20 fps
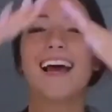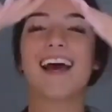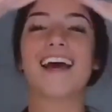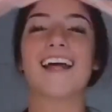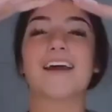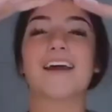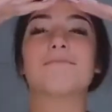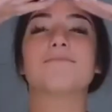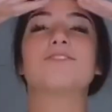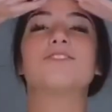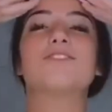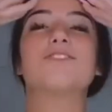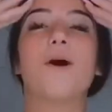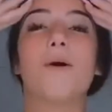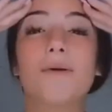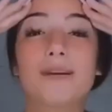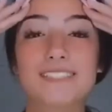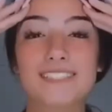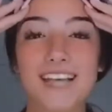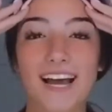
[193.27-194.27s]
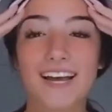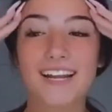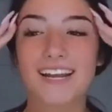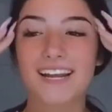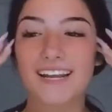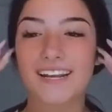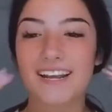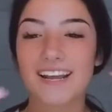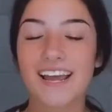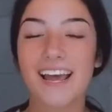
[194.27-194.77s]
And I'm so
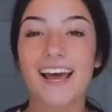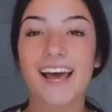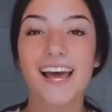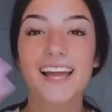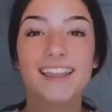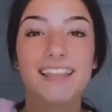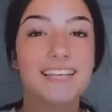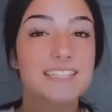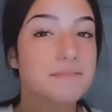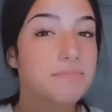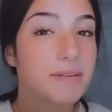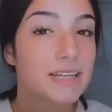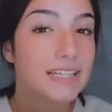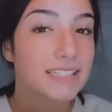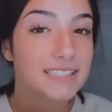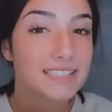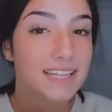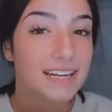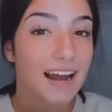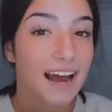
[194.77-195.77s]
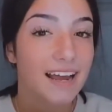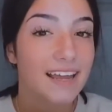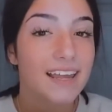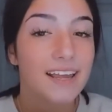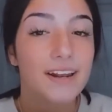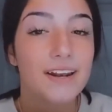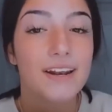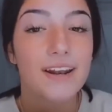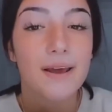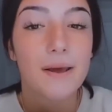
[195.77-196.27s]
excited, and this means that I
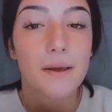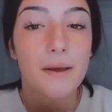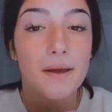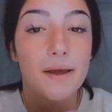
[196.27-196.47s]
can